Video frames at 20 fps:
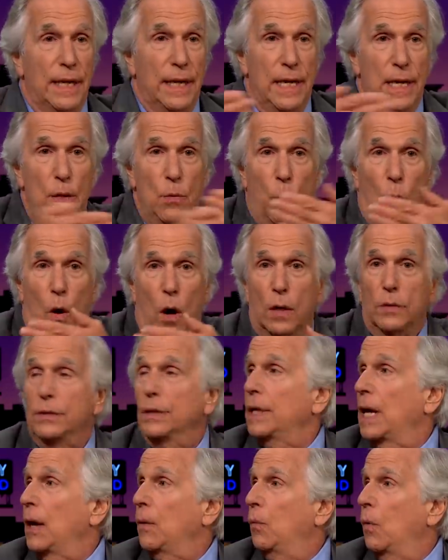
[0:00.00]
And he walked
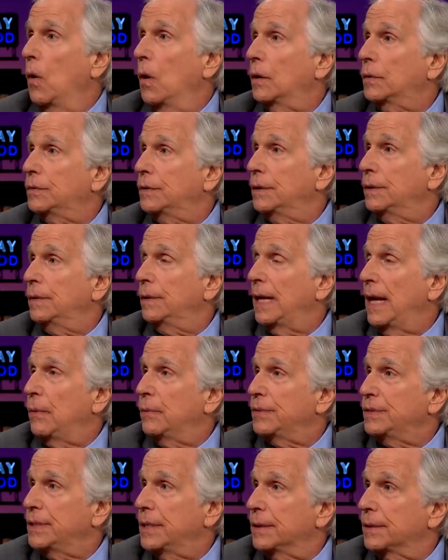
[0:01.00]
and I walked and
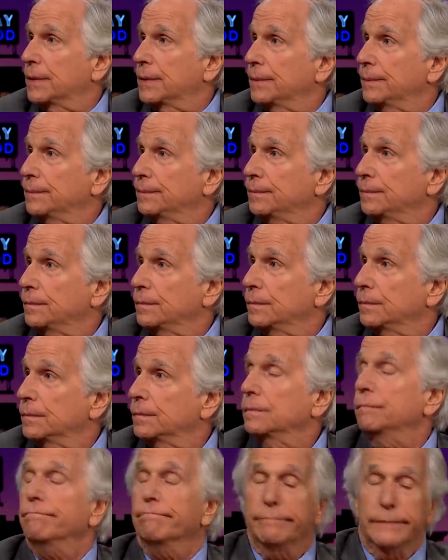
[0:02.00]
that was it.
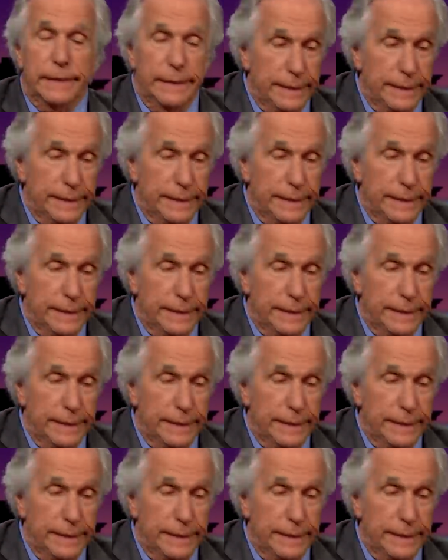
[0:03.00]
Wow.